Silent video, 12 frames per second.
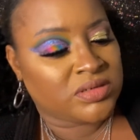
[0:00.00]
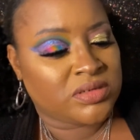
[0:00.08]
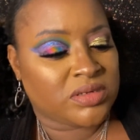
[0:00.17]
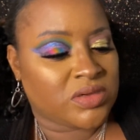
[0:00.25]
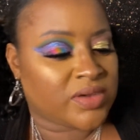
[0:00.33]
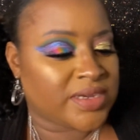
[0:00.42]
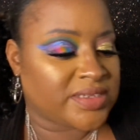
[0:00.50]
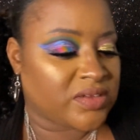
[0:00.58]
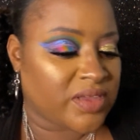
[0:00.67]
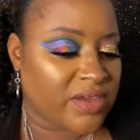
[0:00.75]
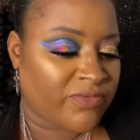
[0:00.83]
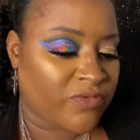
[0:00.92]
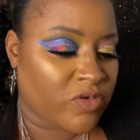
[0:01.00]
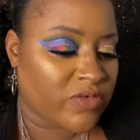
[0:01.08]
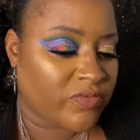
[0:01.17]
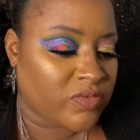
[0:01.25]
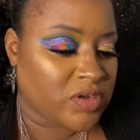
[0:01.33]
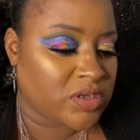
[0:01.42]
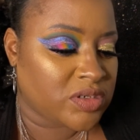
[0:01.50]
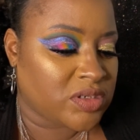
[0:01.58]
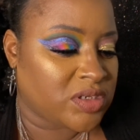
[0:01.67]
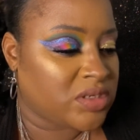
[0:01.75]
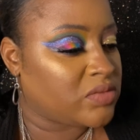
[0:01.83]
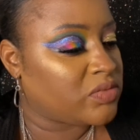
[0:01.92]
Okay, so that fourth one
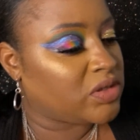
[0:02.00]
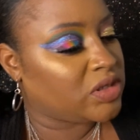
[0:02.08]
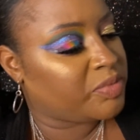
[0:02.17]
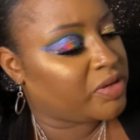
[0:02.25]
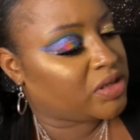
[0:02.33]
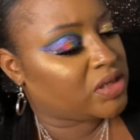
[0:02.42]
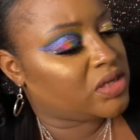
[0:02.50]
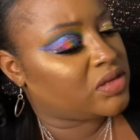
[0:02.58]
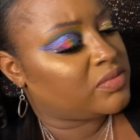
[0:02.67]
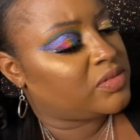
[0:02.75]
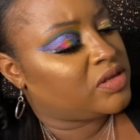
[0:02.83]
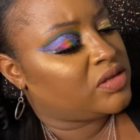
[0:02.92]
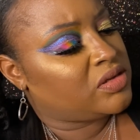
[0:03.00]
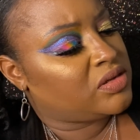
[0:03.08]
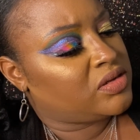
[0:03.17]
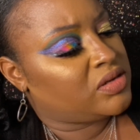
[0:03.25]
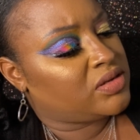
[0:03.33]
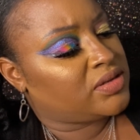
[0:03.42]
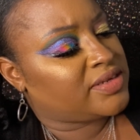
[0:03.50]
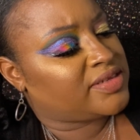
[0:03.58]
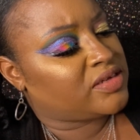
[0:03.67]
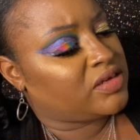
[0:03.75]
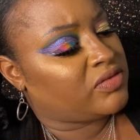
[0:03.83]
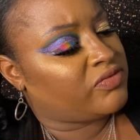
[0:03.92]
didn't really pick up. That's
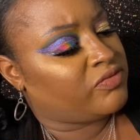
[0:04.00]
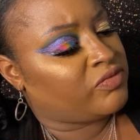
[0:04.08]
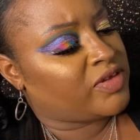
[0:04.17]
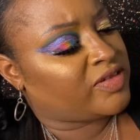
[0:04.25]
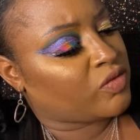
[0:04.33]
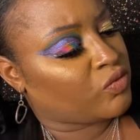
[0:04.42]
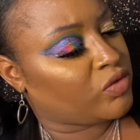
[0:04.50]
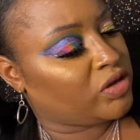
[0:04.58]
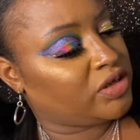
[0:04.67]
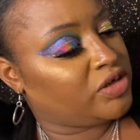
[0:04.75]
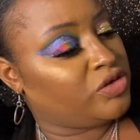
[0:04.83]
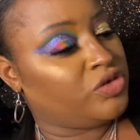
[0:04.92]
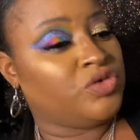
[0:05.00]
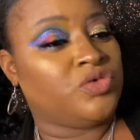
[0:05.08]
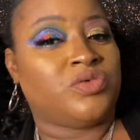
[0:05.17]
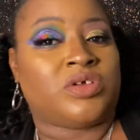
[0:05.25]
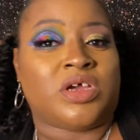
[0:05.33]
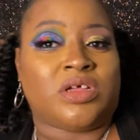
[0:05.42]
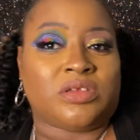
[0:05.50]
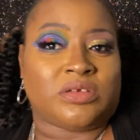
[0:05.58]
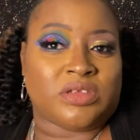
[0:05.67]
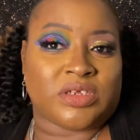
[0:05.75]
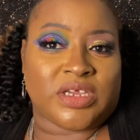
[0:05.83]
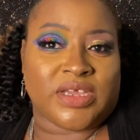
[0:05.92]
a really nude color
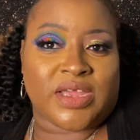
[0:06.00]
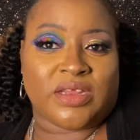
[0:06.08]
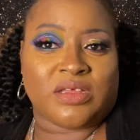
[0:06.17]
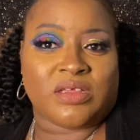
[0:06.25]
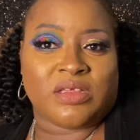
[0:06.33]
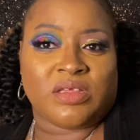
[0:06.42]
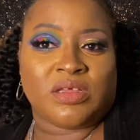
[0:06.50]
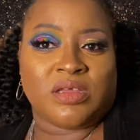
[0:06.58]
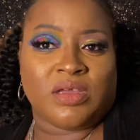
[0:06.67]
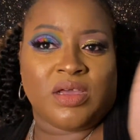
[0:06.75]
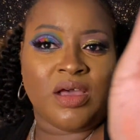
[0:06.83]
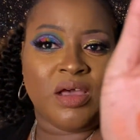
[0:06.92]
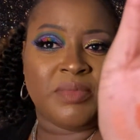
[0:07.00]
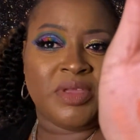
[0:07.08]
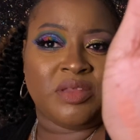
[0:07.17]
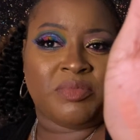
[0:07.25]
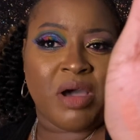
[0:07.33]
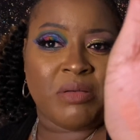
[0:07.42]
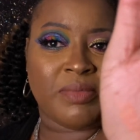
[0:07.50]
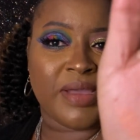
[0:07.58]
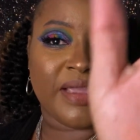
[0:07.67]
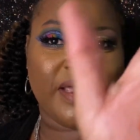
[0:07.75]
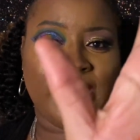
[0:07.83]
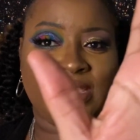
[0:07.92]
looking at it in the palm of my
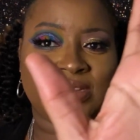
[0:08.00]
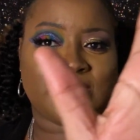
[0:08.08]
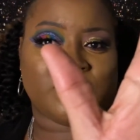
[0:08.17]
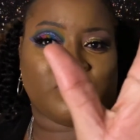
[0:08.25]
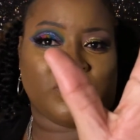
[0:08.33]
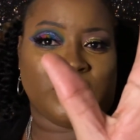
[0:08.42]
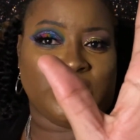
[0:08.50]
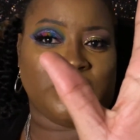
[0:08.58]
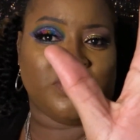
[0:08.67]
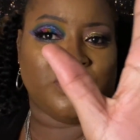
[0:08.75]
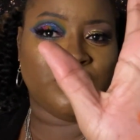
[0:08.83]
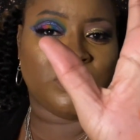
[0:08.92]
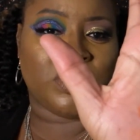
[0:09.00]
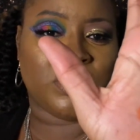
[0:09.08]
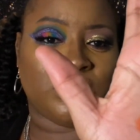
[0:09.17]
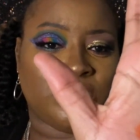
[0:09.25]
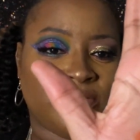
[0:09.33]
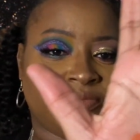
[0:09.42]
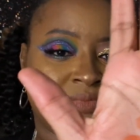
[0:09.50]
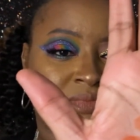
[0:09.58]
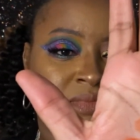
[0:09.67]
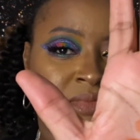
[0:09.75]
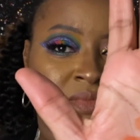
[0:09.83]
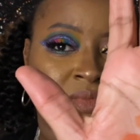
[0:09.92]
hand. It's a really nude color.
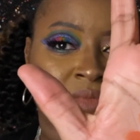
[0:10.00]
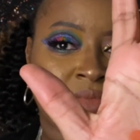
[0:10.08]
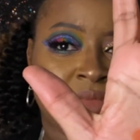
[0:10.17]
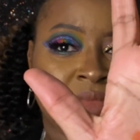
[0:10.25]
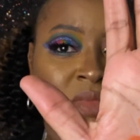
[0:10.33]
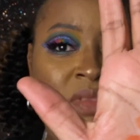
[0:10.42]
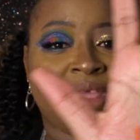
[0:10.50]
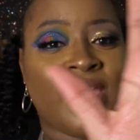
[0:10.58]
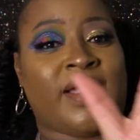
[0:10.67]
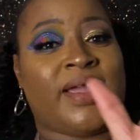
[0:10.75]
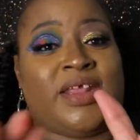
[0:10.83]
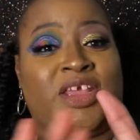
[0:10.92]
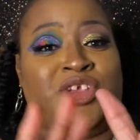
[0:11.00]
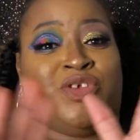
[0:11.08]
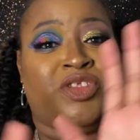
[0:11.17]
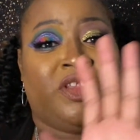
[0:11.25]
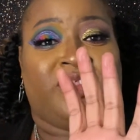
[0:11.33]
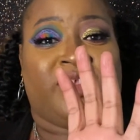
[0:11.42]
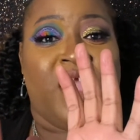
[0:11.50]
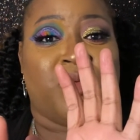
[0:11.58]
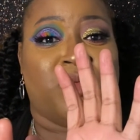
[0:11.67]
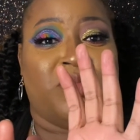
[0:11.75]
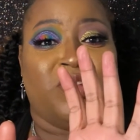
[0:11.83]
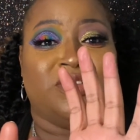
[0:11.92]
I gotta get used to this
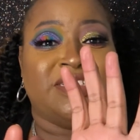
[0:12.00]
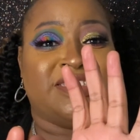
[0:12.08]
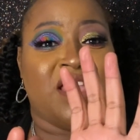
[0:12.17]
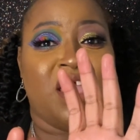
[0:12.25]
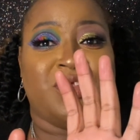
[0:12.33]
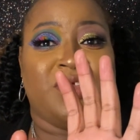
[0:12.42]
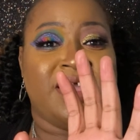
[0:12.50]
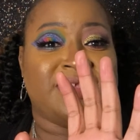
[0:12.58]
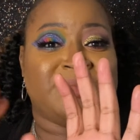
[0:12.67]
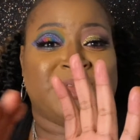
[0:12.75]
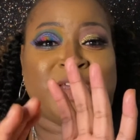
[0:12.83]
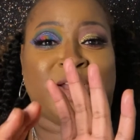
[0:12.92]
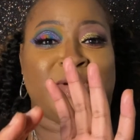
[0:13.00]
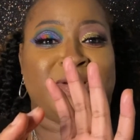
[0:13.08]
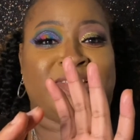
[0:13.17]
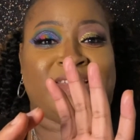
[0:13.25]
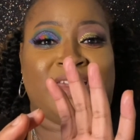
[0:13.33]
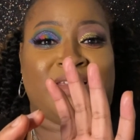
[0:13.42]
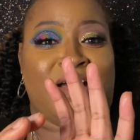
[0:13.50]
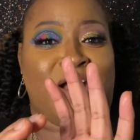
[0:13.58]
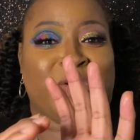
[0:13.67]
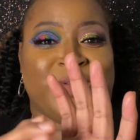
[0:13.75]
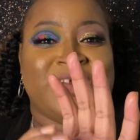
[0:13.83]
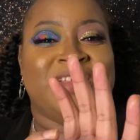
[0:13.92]
camera being on this side, you guys. I'm sorry, it's kind of
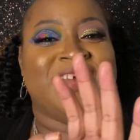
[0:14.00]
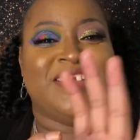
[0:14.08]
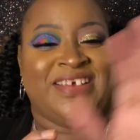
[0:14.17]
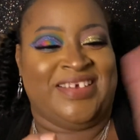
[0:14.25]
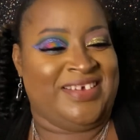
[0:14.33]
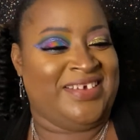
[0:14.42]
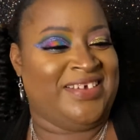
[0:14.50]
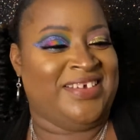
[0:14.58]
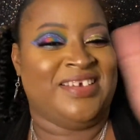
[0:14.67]
awkward.